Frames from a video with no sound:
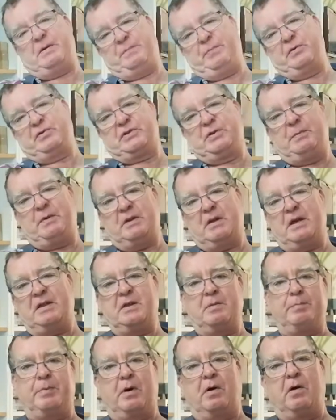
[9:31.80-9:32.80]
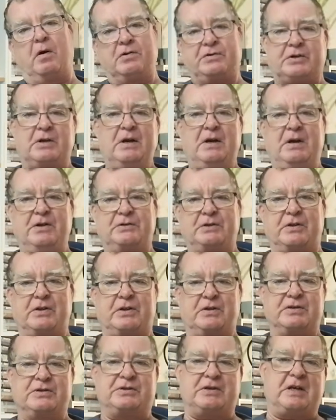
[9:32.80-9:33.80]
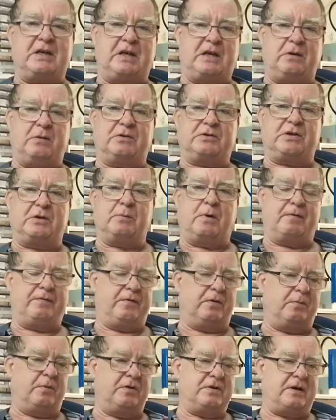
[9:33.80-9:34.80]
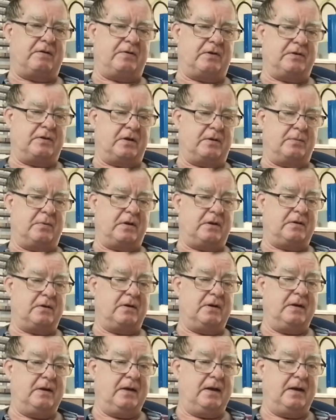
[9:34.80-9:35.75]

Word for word: and he puts them in, in, the bars so they can see see what football they have on that week.